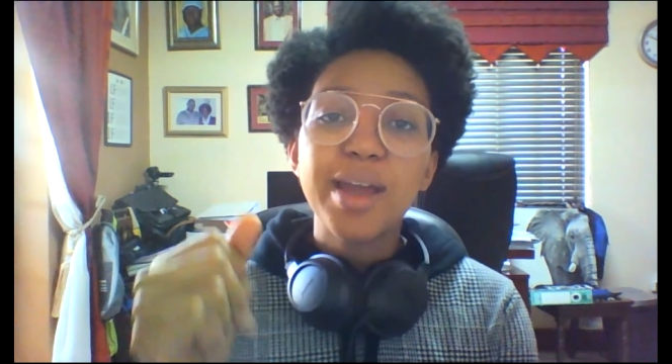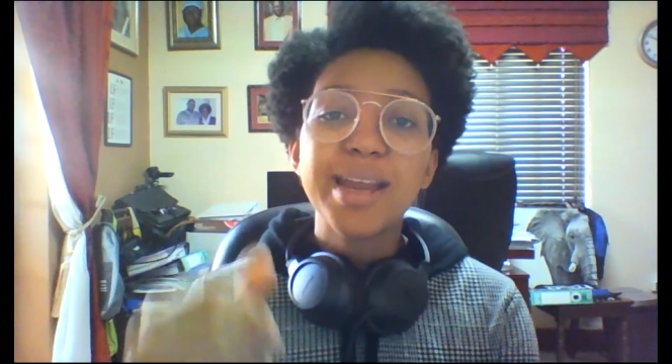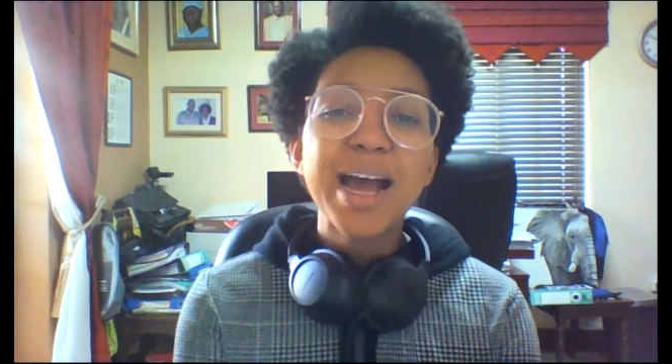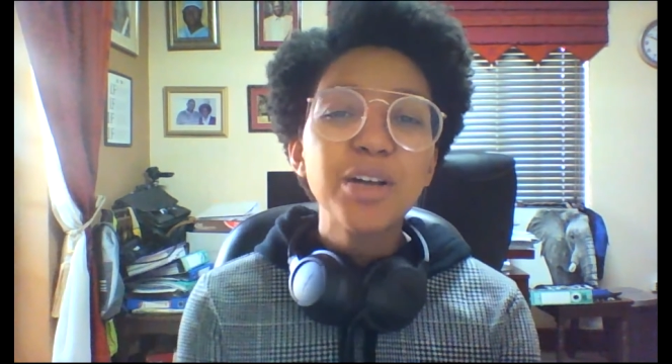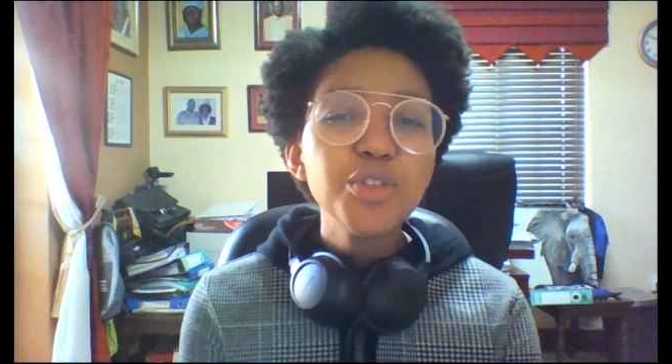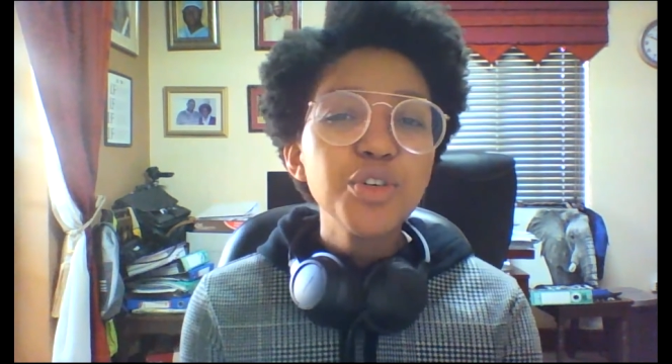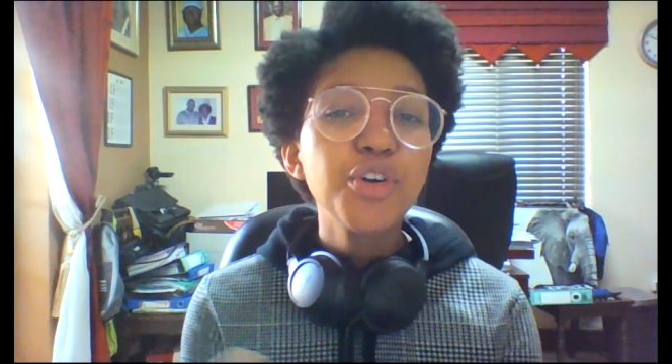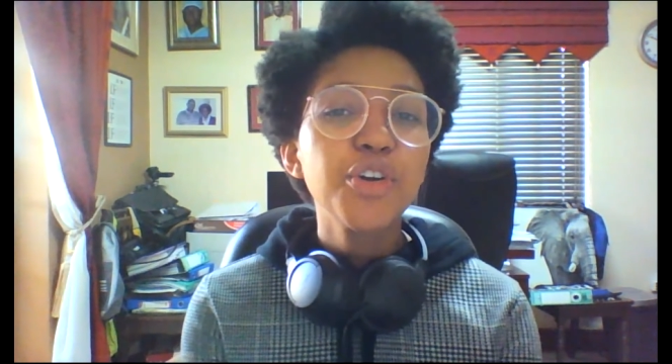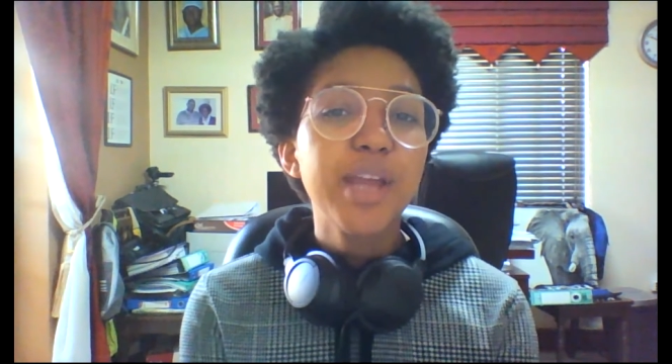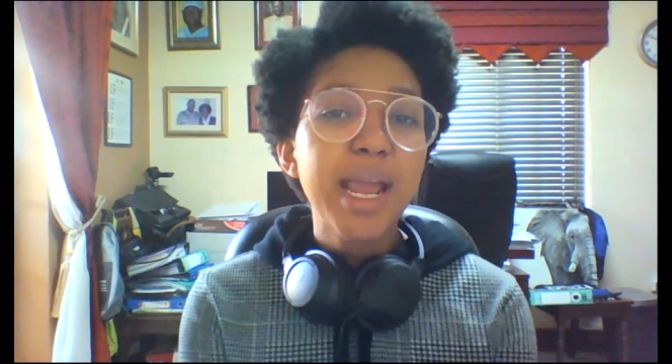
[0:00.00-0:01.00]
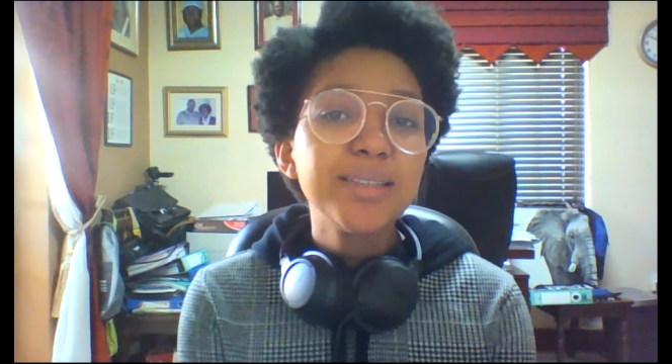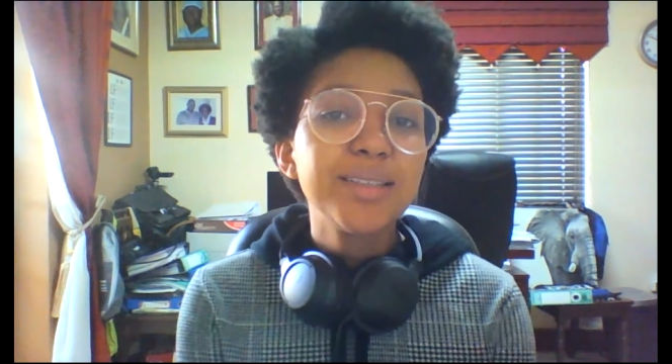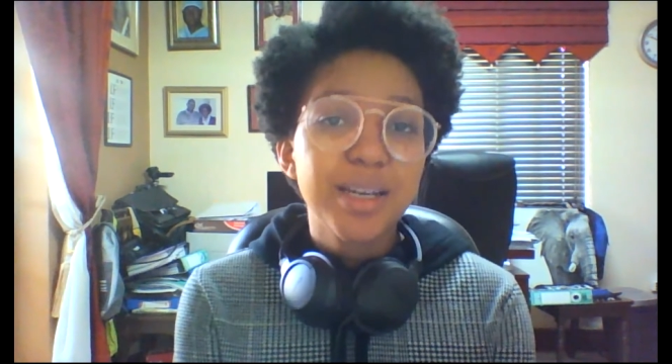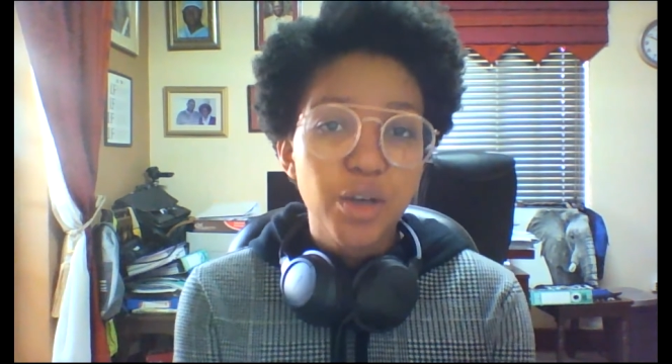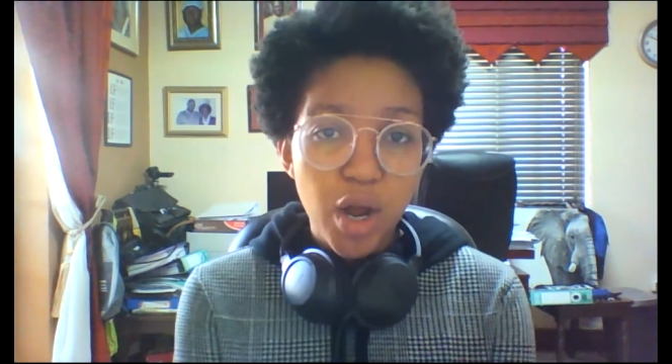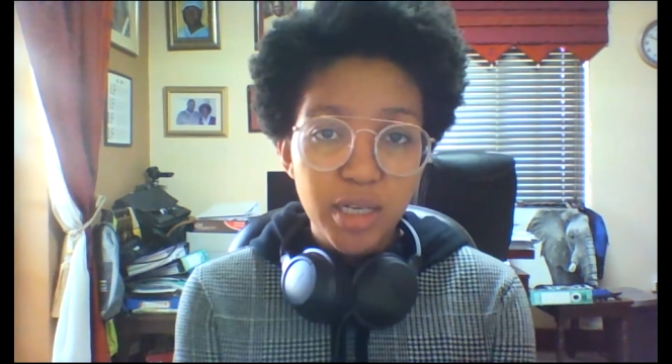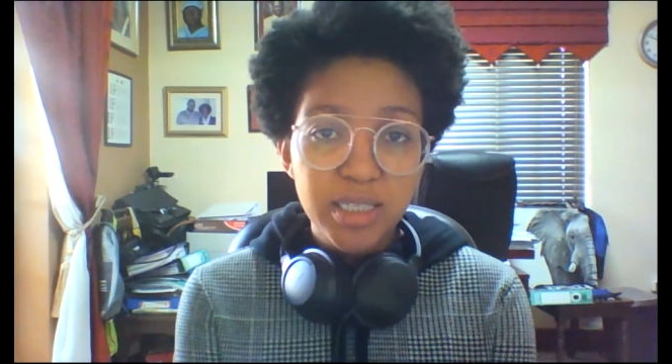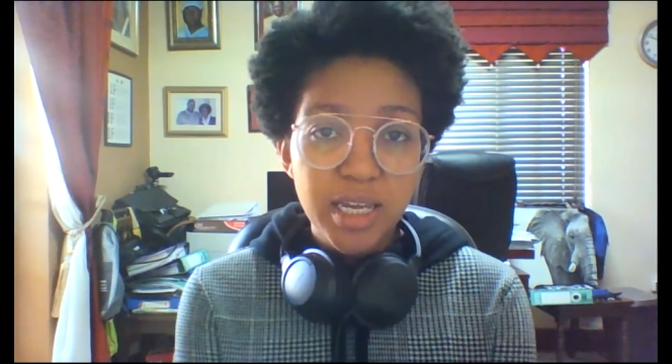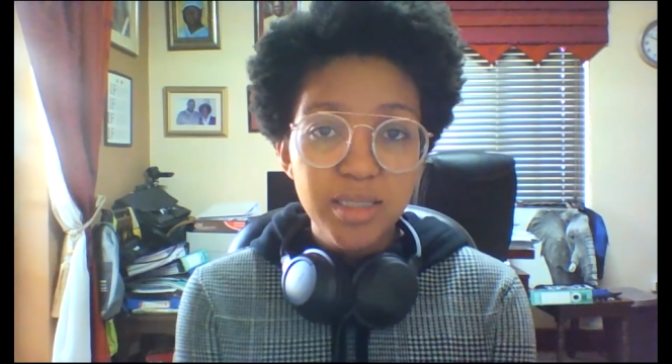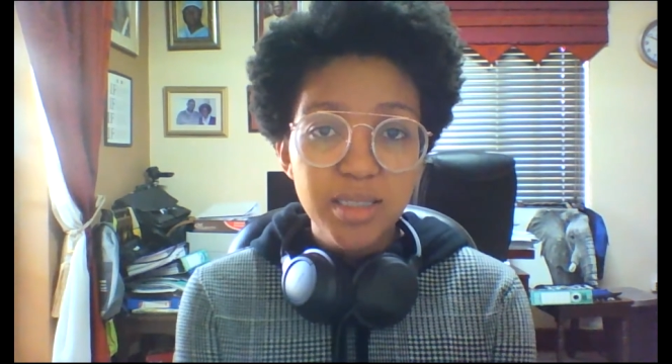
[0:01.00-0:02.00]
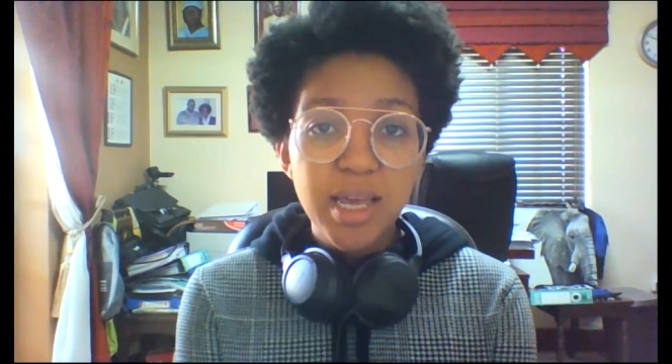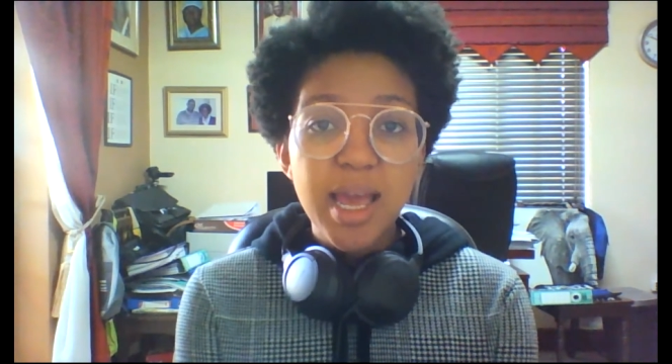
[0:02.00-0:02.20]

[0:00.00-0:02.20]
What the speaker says: and how to create that content